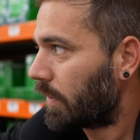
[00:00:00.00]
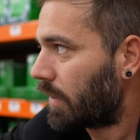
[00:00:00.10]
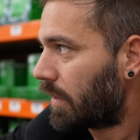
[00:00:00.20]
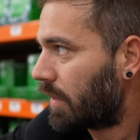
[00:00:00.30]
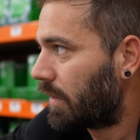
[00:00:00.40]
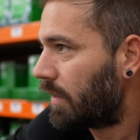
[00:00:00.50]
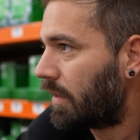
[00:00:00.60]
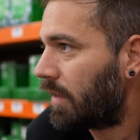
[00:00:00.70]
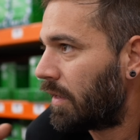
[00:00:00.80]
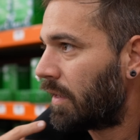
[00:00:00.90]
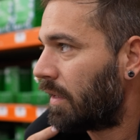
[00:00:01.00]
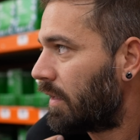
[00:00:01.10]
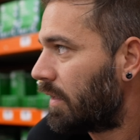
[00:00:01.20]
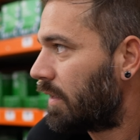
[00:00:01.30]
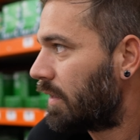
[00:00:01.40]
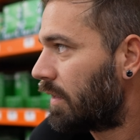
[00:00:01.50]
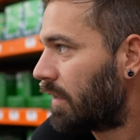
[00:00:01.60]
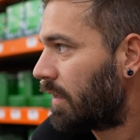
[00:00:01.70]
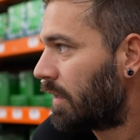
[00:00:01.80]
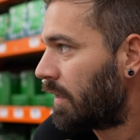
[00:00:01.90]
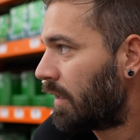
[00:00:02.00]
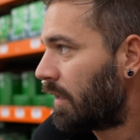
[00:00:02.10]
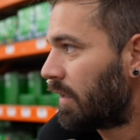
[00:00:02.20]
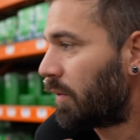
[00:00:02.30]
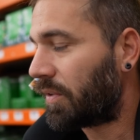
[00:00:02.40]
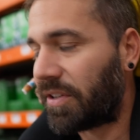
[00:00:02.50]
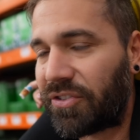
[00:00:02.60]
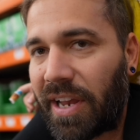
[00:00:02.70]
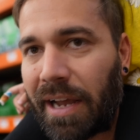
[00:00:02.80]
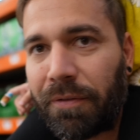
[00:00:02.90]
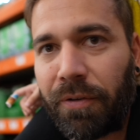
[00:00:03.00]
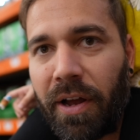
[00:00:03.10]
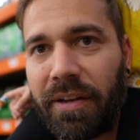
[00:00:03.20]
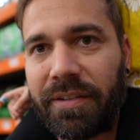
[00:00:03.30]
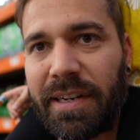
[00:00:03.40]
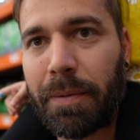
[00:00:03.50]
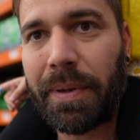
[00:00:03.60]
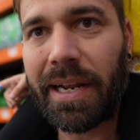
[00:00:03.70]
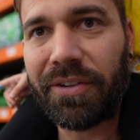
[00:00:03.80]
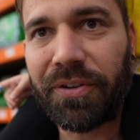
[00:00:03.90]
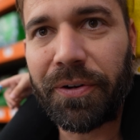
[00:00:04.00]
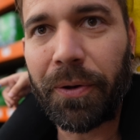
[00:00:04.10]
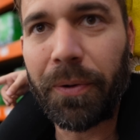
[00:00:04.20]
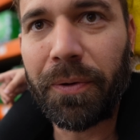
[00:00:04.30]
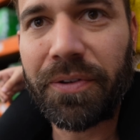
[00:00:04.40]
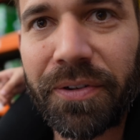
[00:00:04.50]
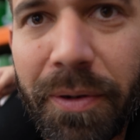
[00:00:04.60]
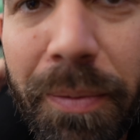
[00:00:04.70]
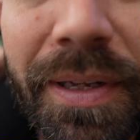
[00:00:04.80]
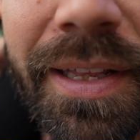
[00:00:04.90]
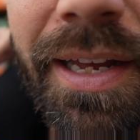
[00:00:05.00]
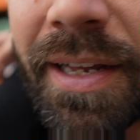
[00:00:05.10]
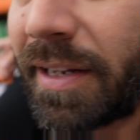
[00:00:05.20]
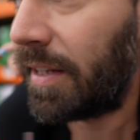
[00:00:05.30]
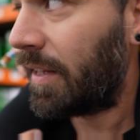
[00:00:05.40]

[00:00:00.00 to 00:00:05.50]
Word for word: I want to know who buys him. Maybe they're just trying something different. At your toes or something like that.